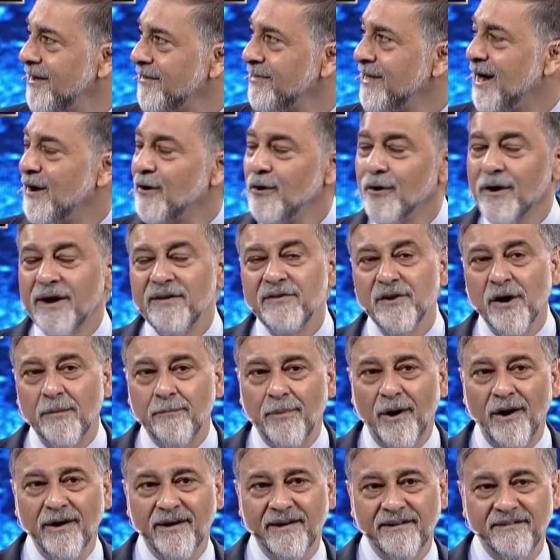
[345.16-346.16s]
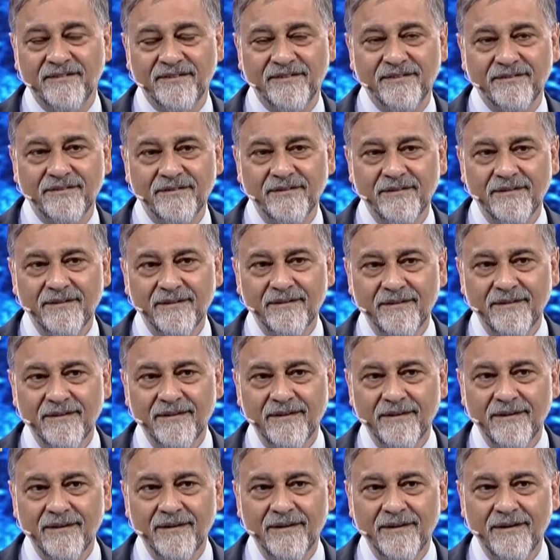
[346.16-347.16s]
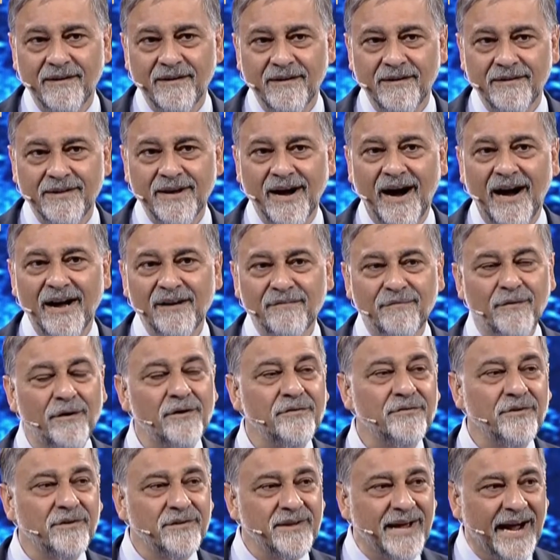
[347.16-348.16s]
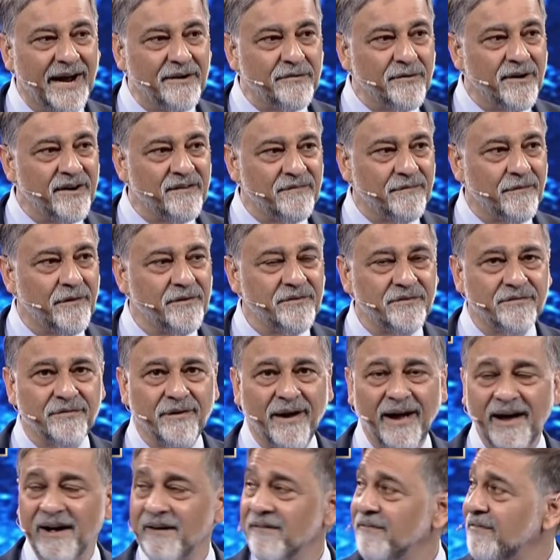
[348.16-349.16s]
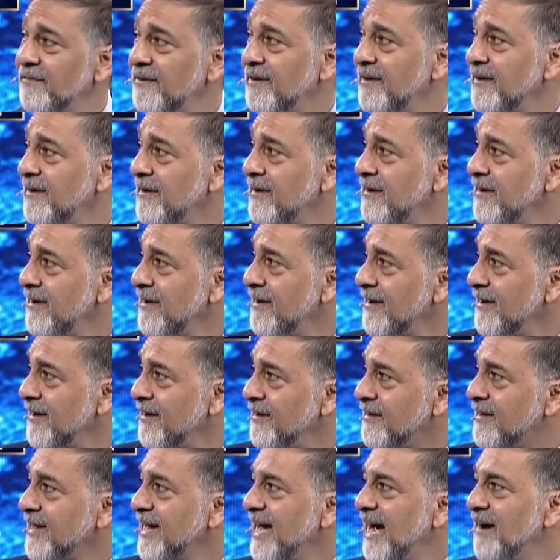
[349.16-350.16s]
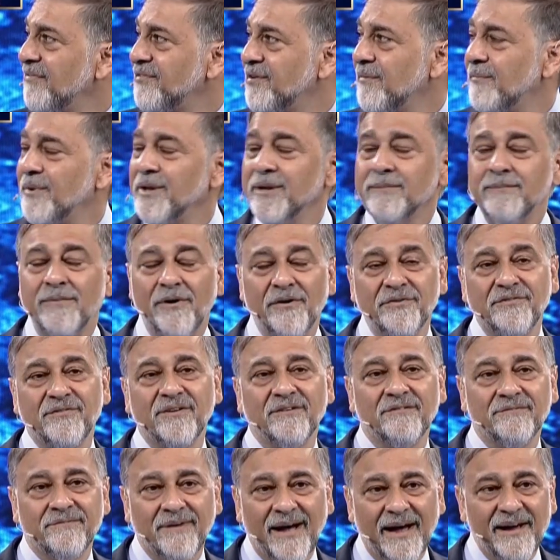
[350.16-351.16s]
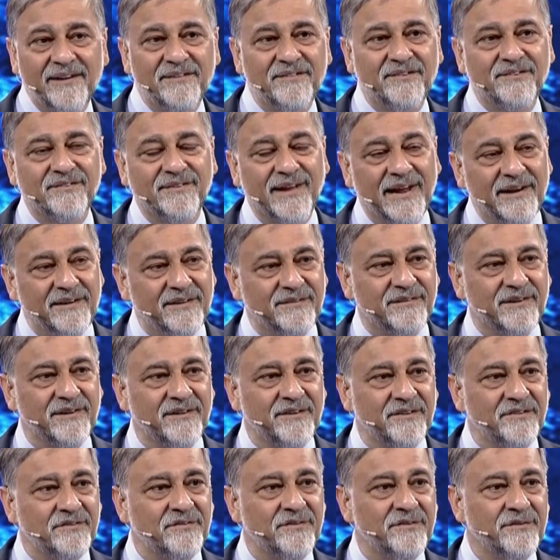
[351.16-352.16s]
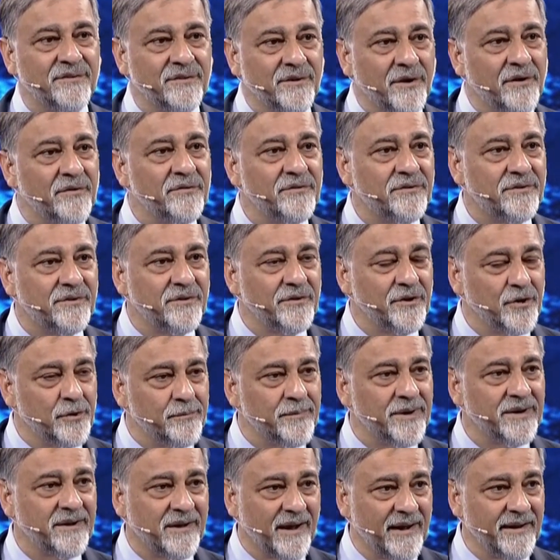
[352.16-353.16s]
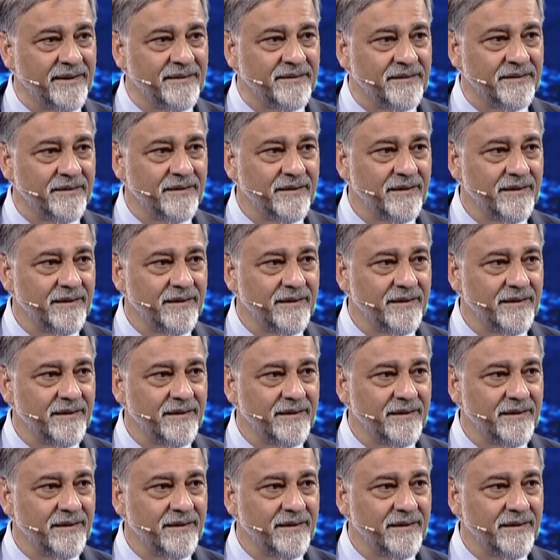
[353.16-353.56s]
Now look in your pockets. The iPhones or the Android phones you have, they have some of the most advanced sensors known to humankind.